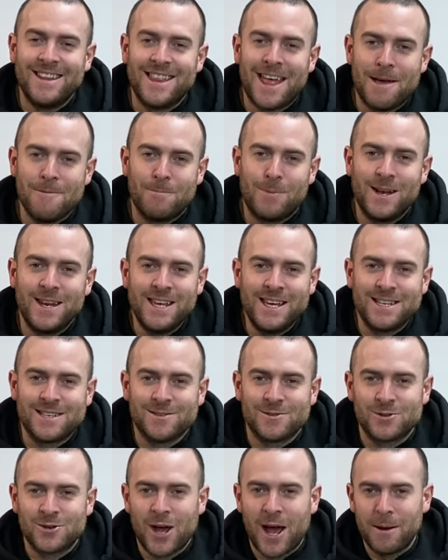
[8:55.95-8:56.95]
then please
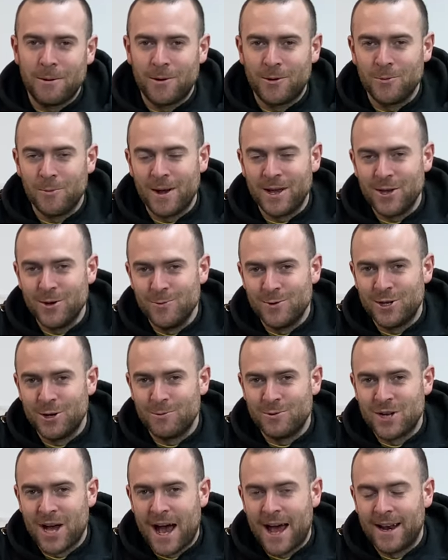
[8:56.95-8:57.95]
subscribe to my
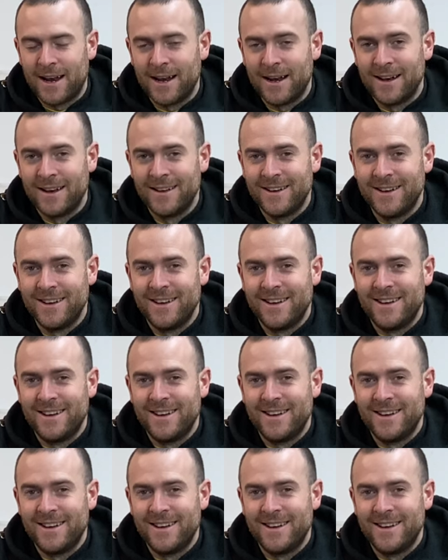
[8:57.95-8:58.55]
YouTube channel.